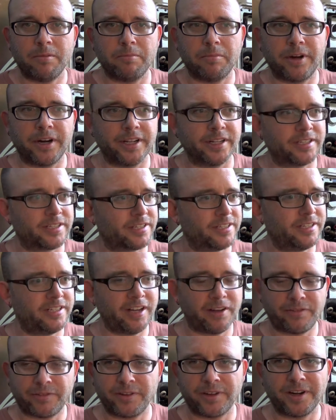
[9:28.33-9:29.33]
but it's
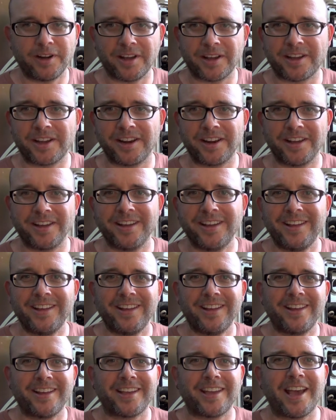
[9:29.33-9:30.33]
definitely not going to
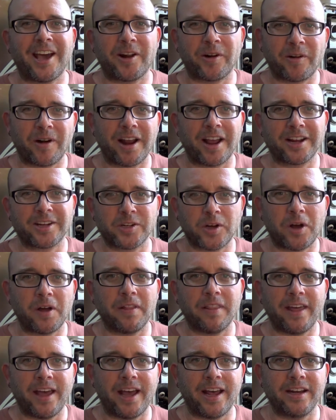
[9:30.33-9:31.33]
counteract
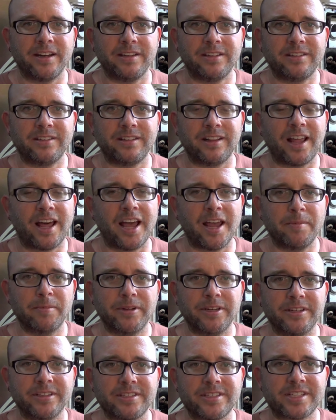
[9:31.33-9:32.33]
all that
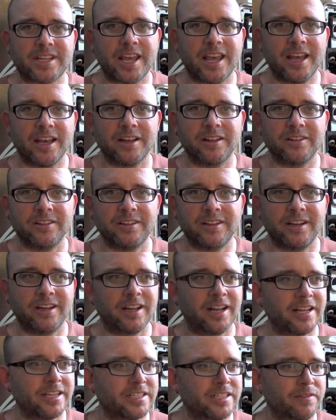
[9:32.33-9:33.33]
lime and scale,
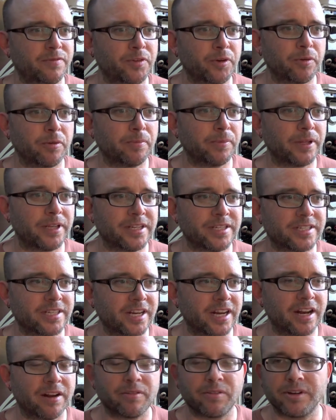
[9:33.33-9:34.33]
unless if you're
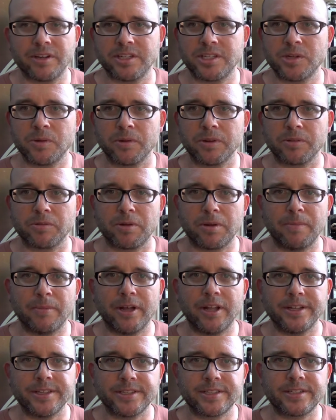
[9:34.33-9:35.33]
replacing it every 2 or 3
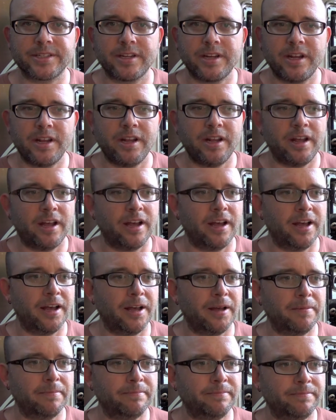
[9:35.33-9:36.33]
months.
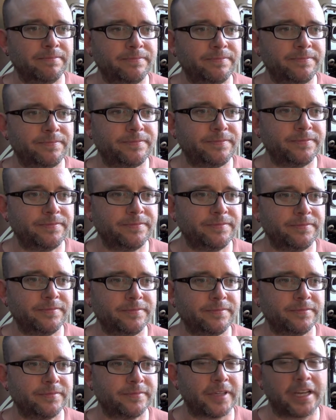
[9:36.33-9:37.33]
I
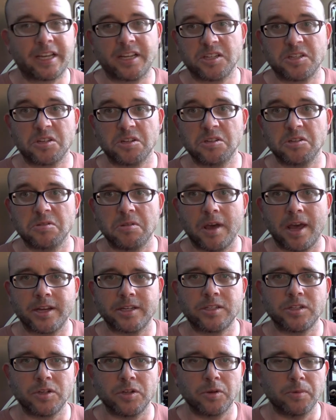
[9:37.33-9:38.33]
guess you could do
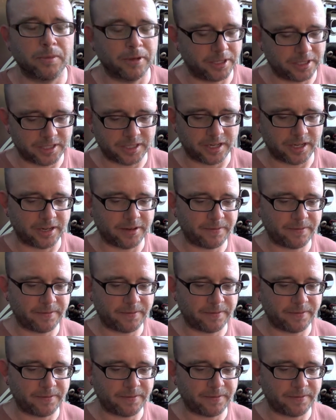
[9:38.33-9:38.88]
that too, but